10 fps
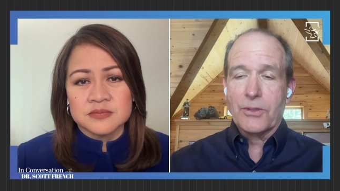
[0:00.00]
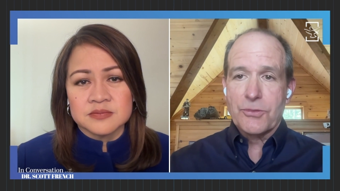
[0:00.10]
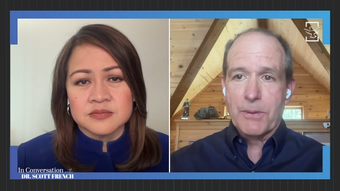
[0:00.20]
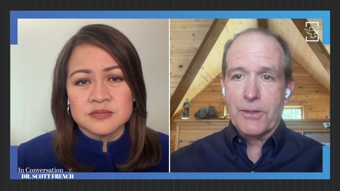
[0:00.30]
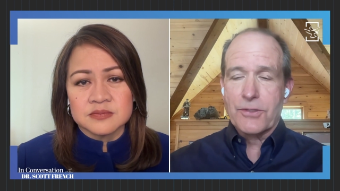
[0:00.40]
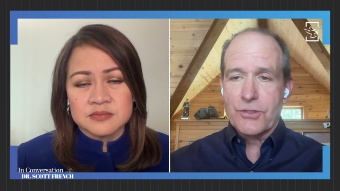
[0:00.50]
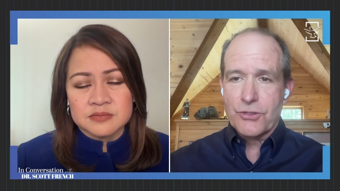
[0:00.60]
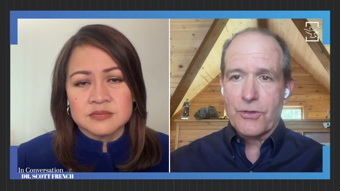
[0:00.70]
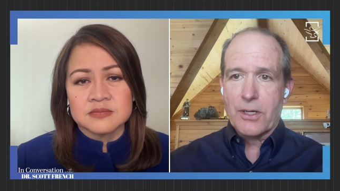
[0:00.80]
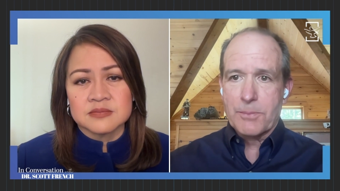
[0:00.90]
Speaker 1: Spirit's
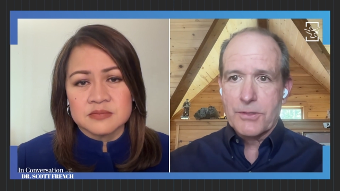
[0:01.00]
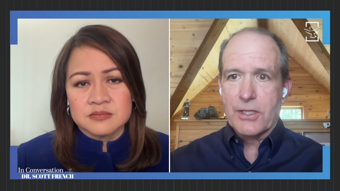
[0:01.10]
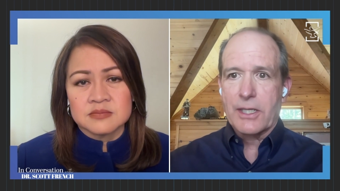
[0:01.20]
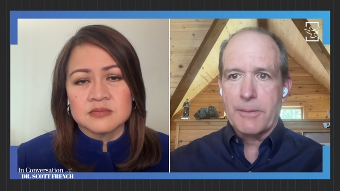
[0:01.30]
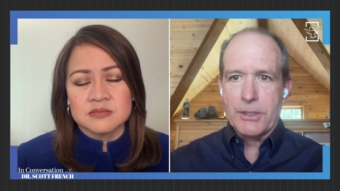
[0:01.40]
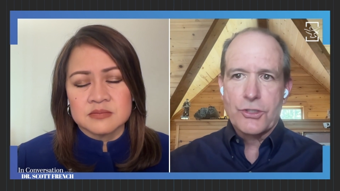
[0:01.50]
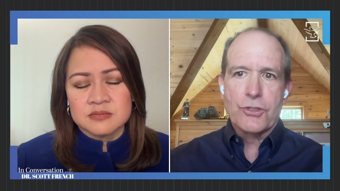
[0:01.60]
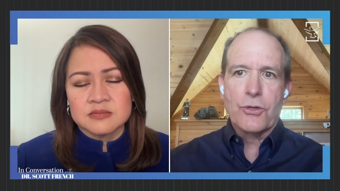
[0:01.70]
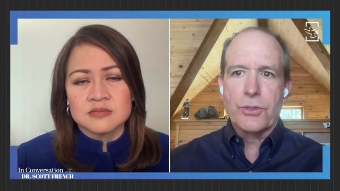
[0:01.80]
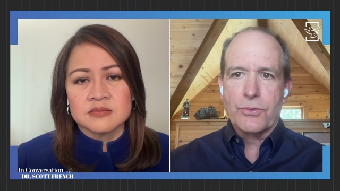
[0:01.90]
shown up and said, "Let me show
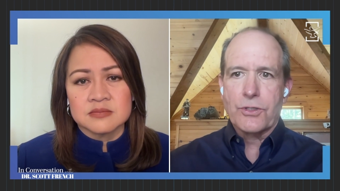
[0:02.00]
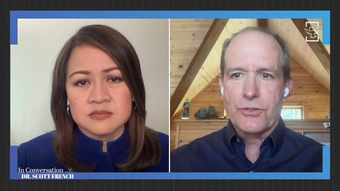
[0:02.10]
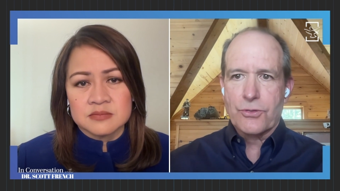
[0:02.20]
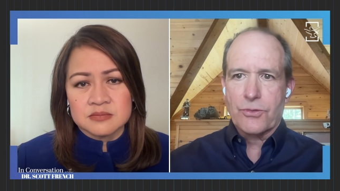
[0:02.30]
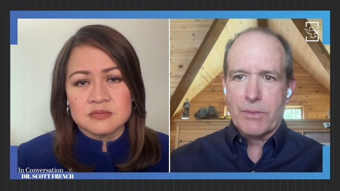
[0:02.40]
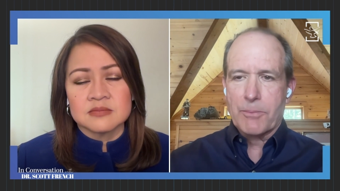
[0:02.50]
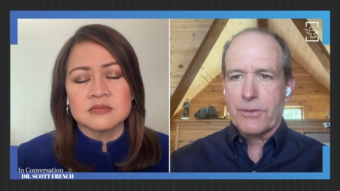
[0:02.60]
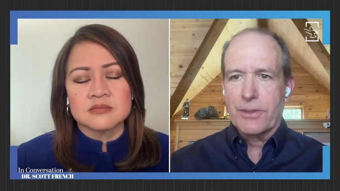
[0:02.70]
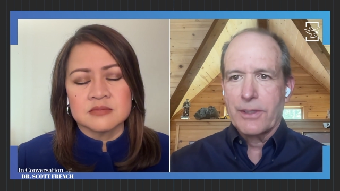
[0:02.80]
you the truth." Remember,